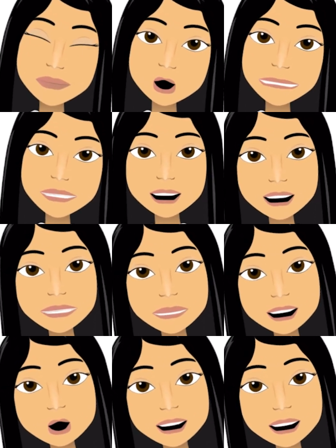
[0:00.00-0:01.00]
we change
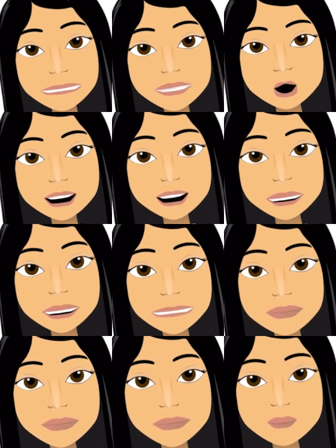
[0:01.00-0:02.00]
the Y into
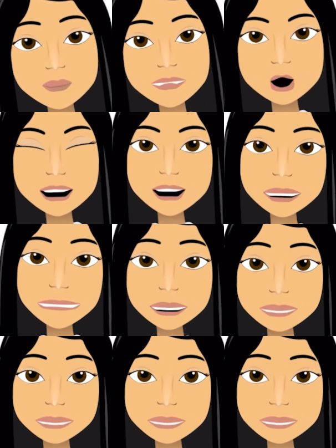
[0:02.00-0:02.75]
I before adding a